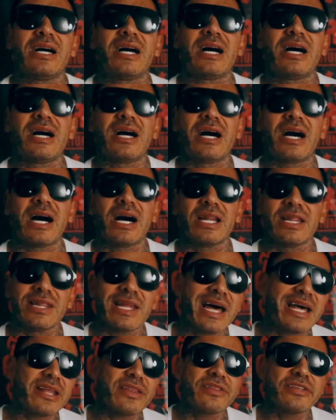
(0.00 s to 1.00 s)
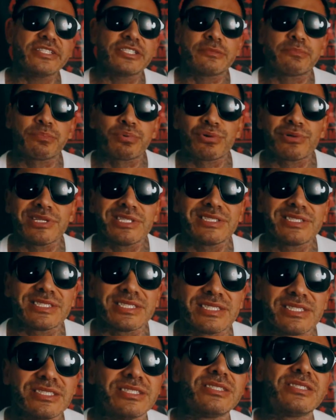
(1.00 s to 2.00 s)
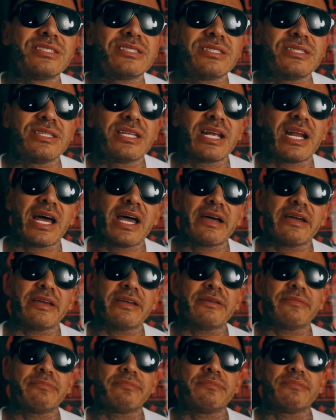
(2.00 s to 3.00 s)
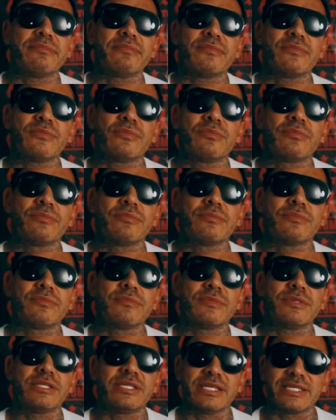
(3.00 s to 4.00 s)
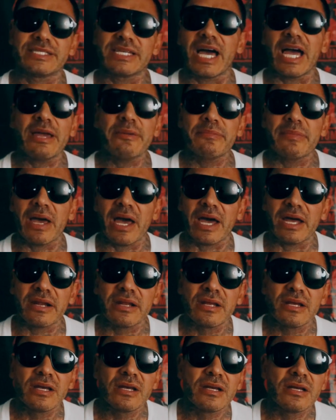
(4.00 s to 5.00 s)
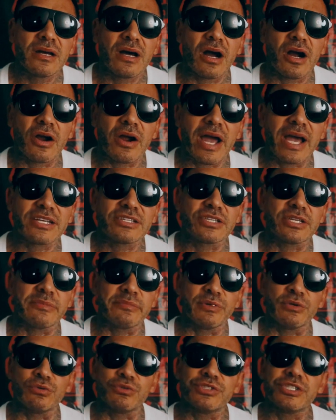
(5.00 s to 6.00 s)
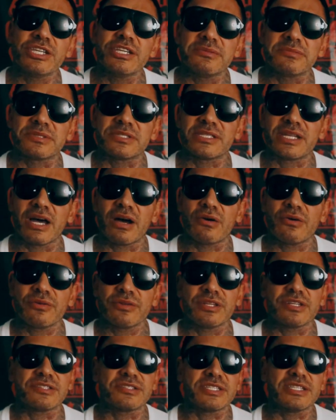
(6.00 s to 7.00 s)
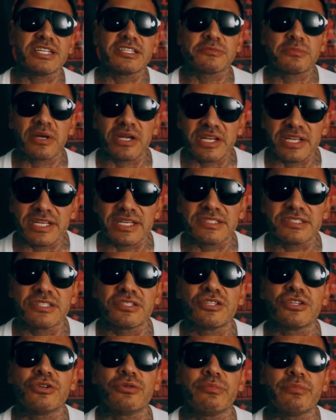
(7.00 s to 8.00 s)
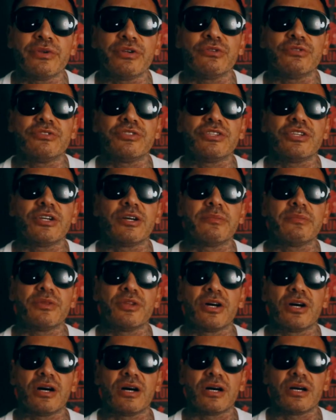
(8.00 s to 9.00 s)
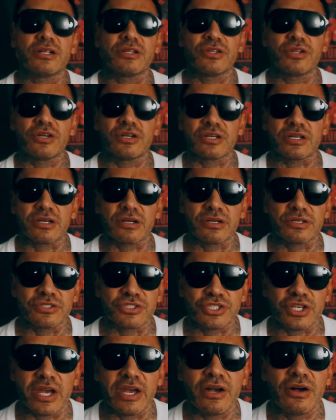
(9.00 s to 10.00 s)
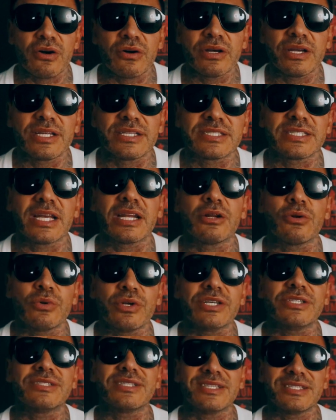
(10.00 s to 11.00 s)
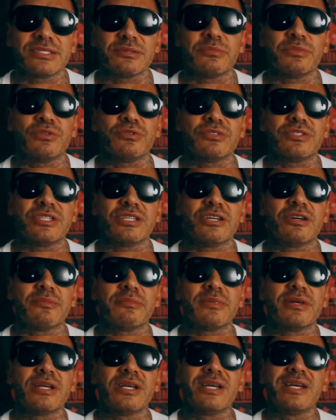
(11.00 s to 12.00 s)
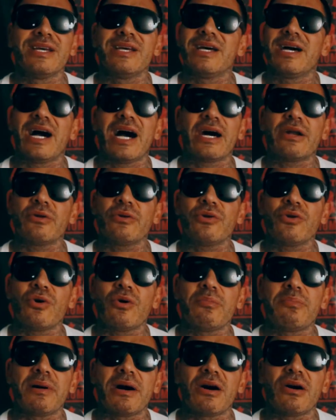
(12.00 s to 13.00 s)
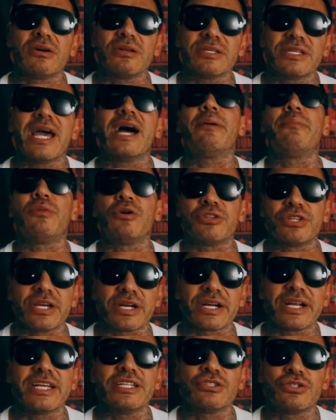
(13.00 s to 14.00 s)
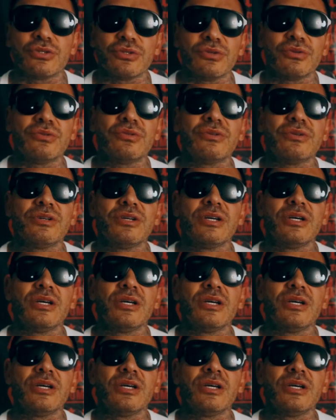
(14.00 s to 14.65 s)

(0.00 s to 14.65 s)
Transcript: A lot of these prisons that I did time at are actually museums now. Las Islas Marías is a museum. The jail in San Luis is a museum. I don't know about, yeah, Monterrey too.